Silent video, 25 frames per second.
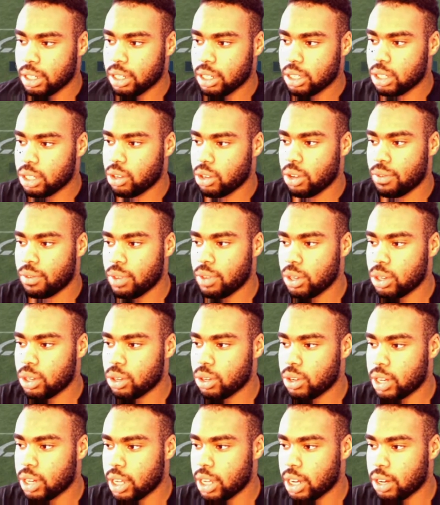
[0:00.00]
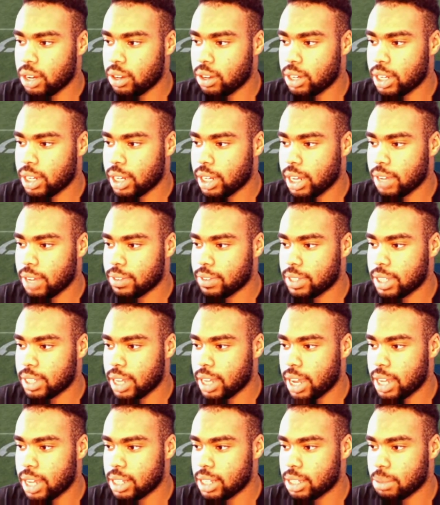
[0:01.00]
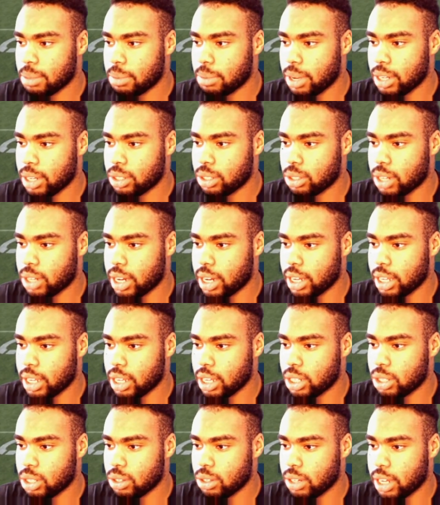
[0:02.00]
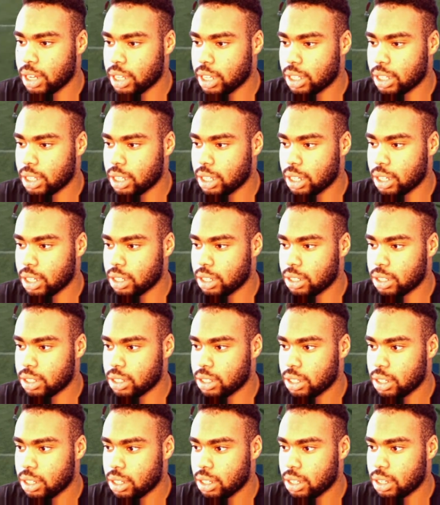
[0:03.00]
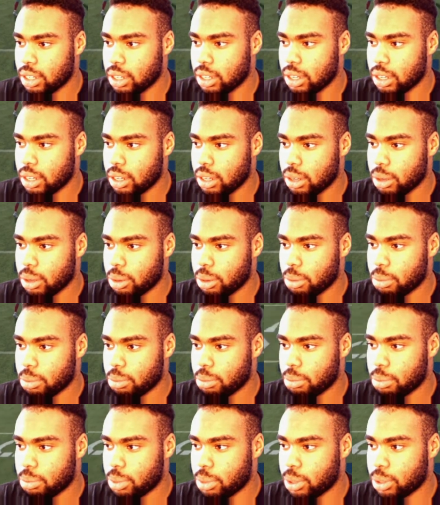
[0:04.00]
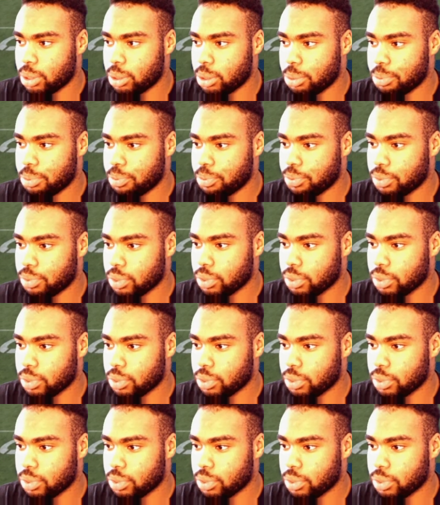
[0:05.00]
So if you do it here on the left side, somebody's trying to get you like this. Boom.